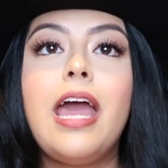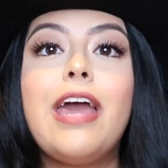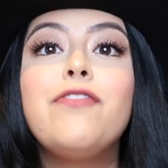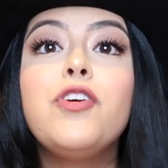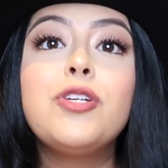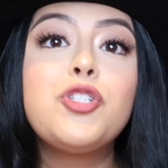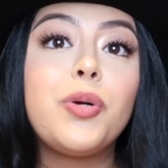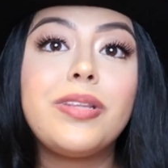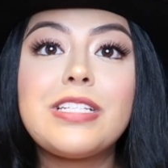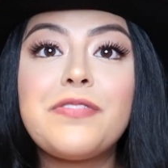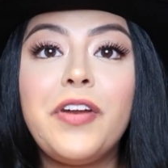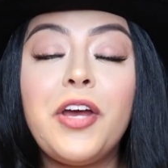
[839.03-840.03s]
If you enjoyed
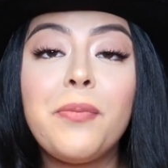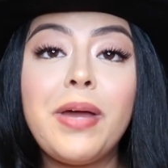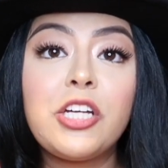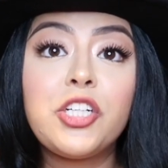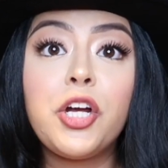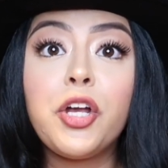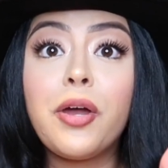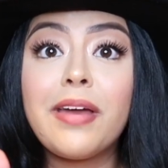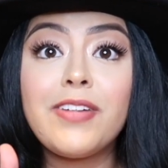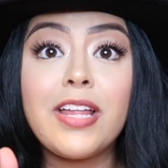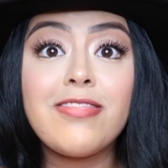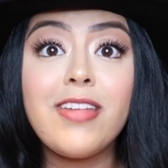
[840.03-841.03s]
this video, make sure you
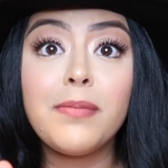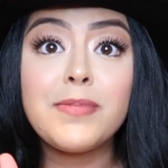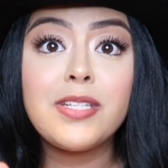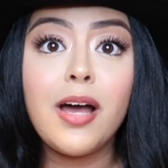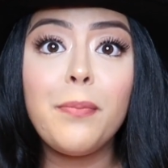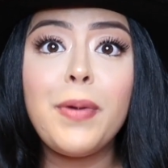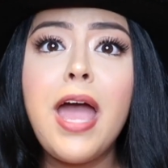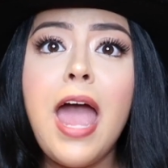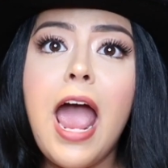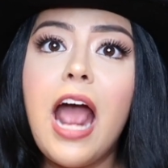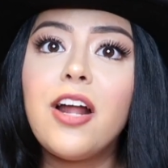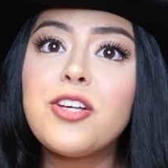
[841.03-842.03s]
give it a thumbs up,
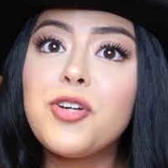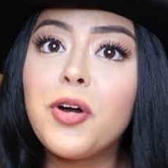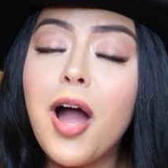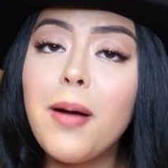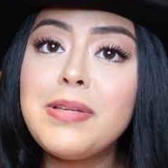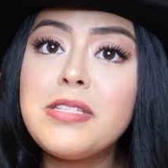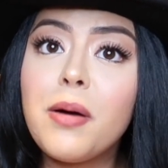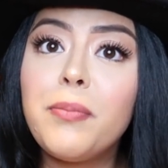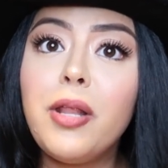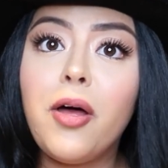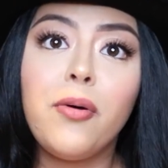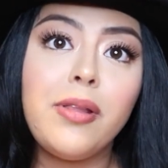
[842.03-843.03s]
and also comment down
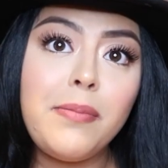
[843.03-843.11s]
below.